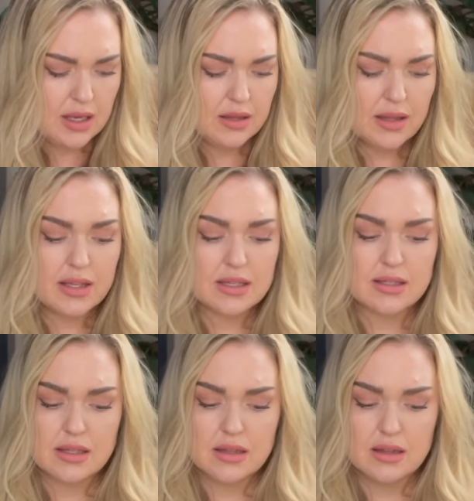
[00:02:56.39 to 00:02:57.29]

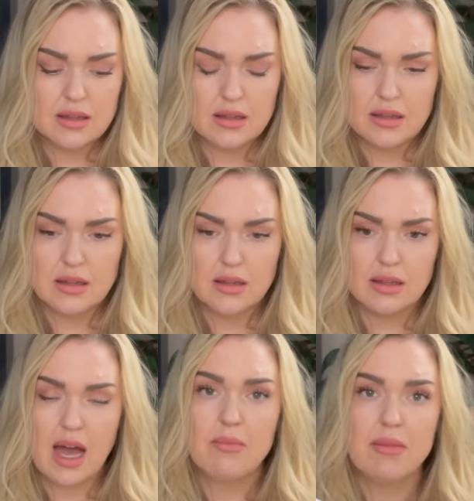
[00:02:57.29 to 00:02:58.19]

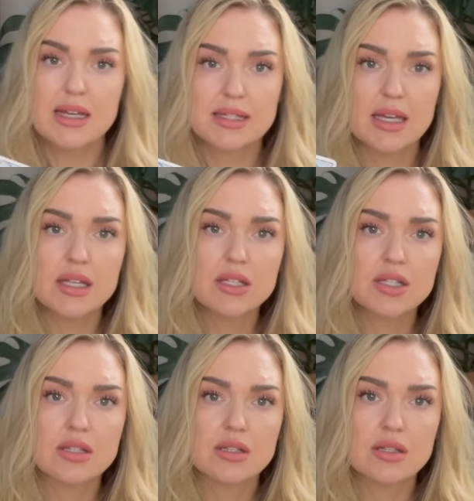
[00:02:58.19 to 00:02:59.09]
that
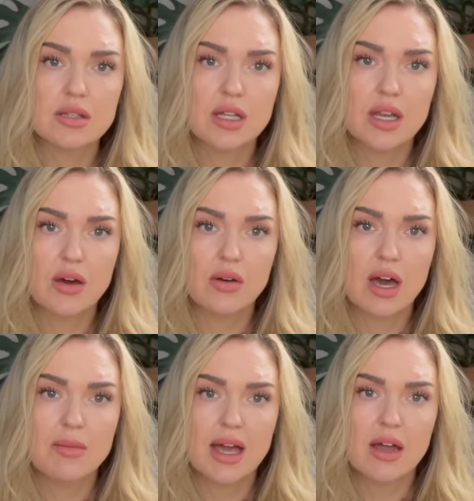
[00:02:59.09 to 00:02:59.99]
message, you know,
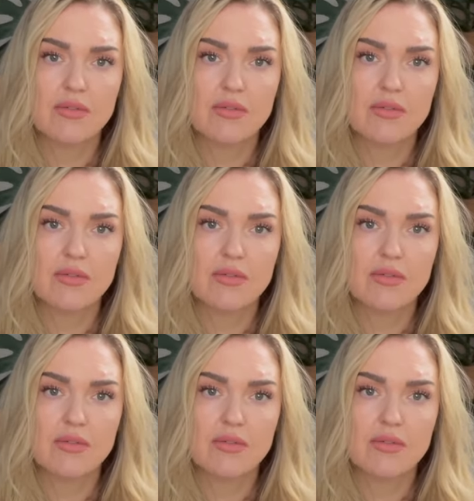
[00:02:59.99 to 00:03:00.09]
coming out of